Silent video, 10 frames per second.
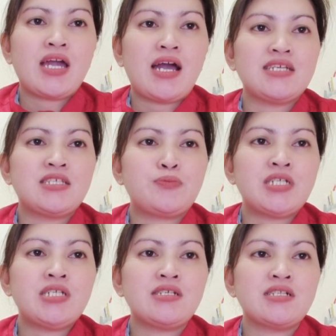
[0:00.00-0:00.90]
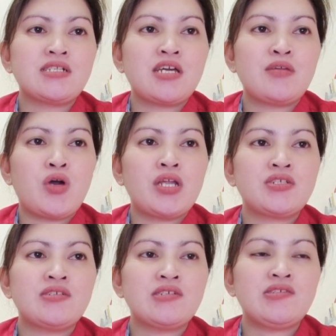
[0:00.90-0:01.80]
IT personnel can monitor
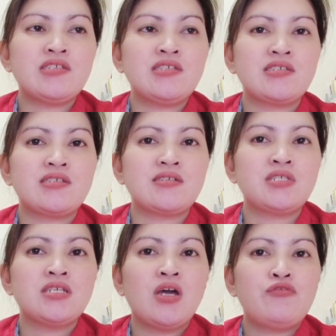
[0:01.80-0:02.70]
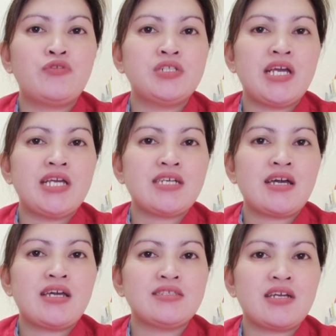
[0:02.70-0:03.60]
security systems for
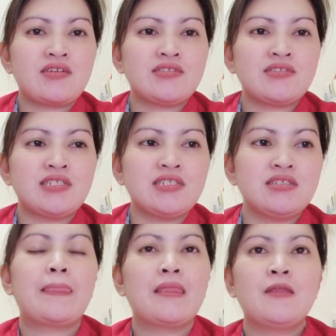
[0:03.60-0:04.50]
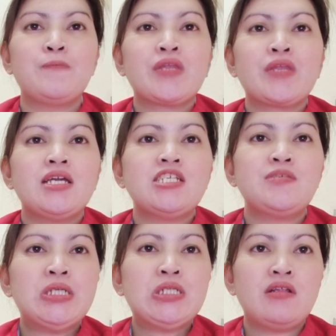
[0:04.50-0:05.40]
data integrity. Is
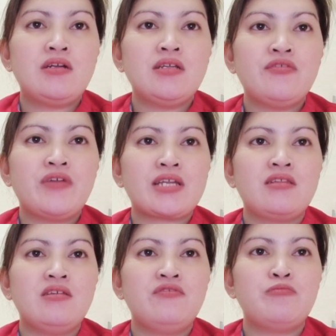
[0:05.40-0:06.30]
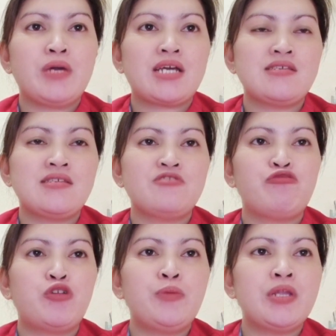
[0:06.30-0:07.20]
particularly effective mechanism
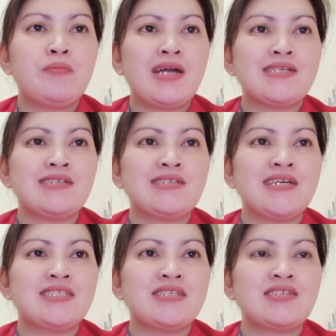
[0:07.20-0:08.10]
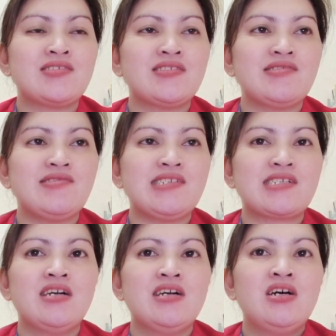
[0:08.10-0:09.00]
for minimizing data integrity
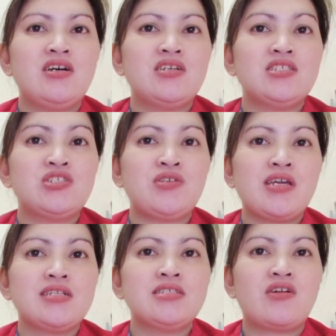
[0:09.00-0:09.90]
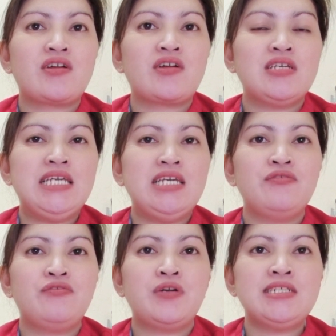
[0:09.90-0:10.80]
risk. Audit trails are key
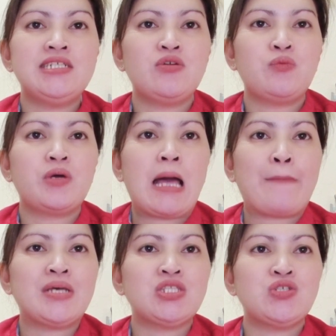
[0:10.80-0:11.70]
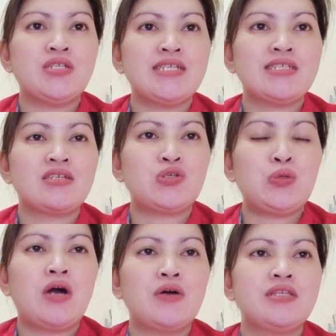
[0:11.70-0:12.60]
for learning what happened to data
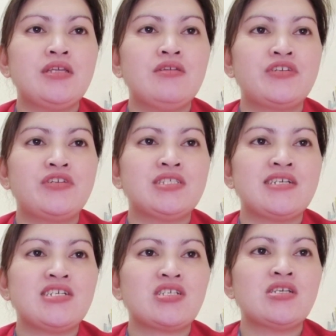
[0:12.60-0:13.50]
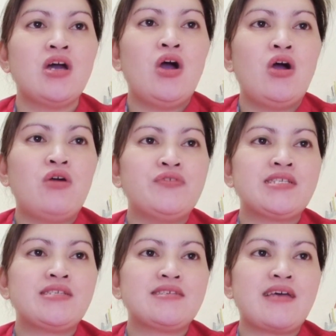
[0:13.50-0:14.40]
throughout the different stages of
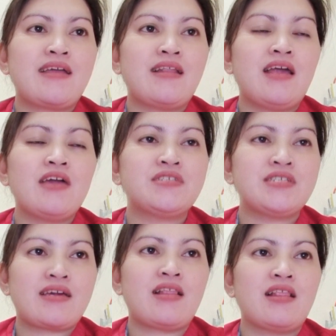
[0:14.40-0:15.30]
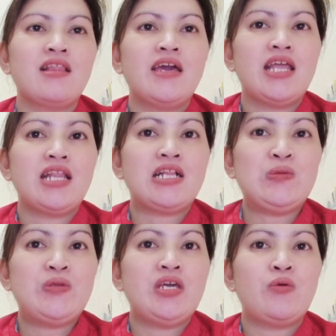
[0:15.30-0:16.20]
its life cycle,
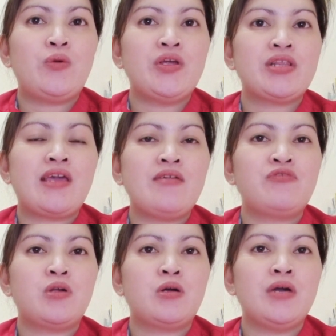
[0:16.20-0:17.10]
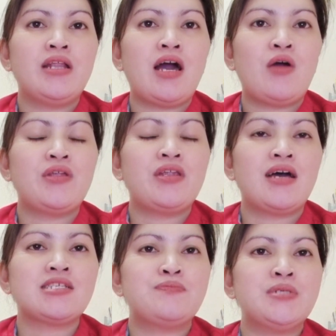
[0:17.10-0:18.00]
including where it came from and how it
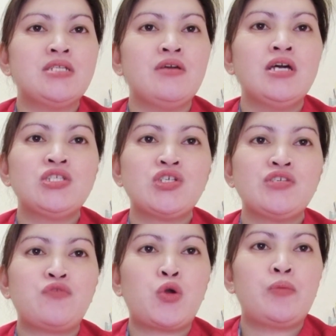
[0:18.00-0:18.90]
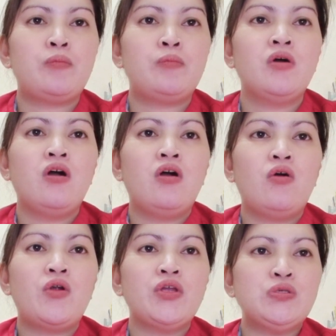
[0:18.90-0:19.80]
has been transformed
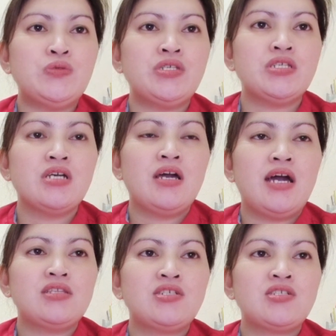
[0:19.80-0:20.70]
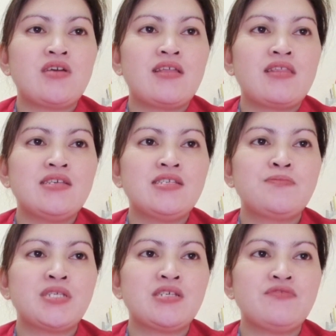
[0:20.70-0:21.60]
or used. Understanding these
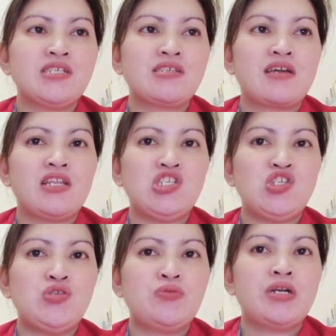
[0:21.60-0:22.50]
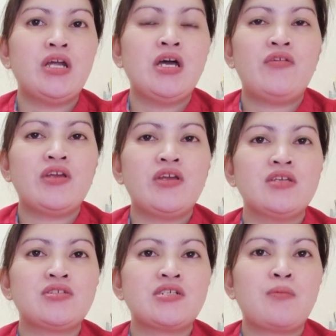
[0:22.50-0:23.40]
specifics can ensure
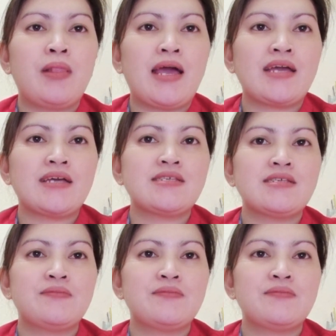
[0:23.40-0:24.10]
regulatory compliance.